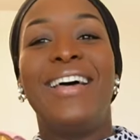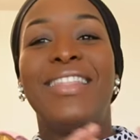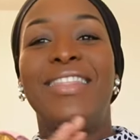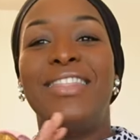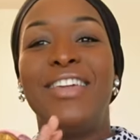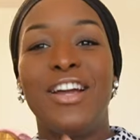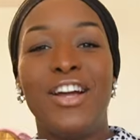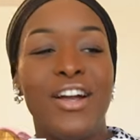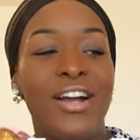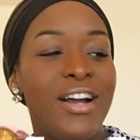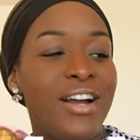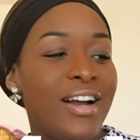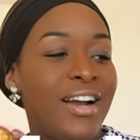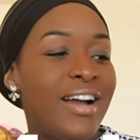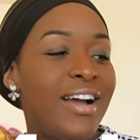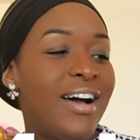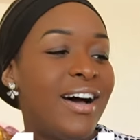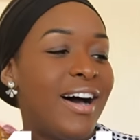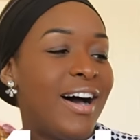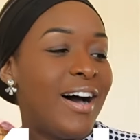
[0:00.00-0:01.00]
There
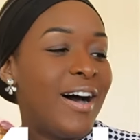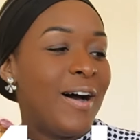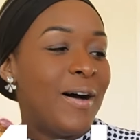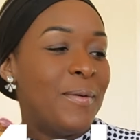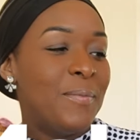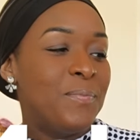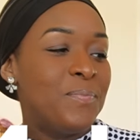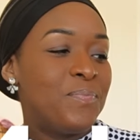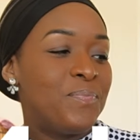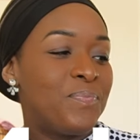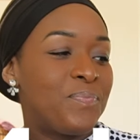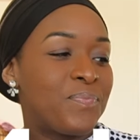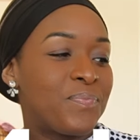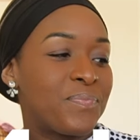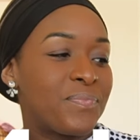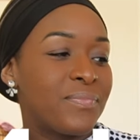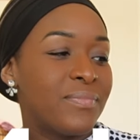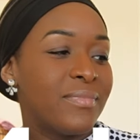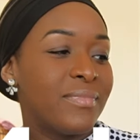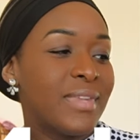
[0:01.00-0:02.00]

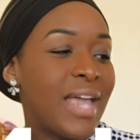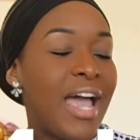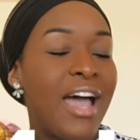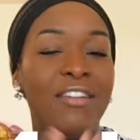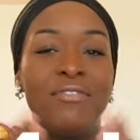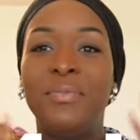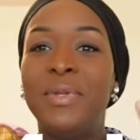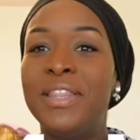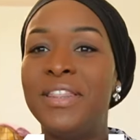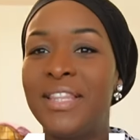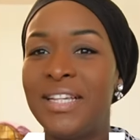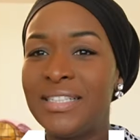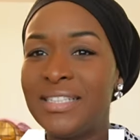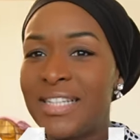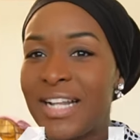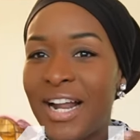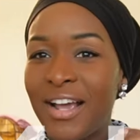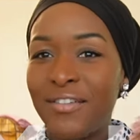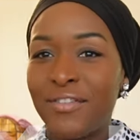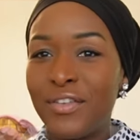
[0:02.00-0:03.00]
have been things
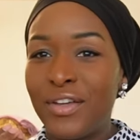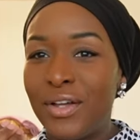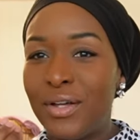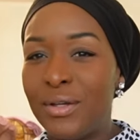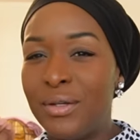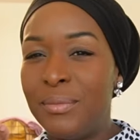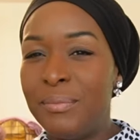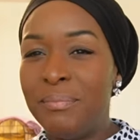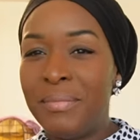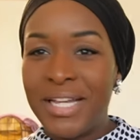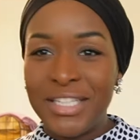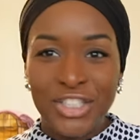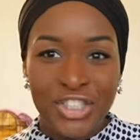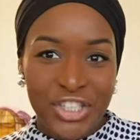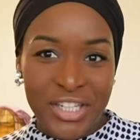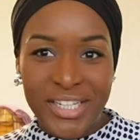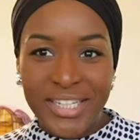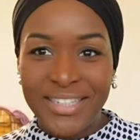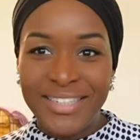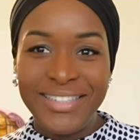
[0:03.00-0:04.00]
that I've
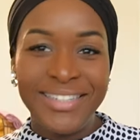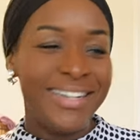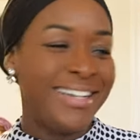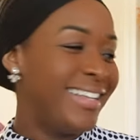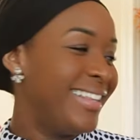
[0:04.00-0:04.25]
mentioned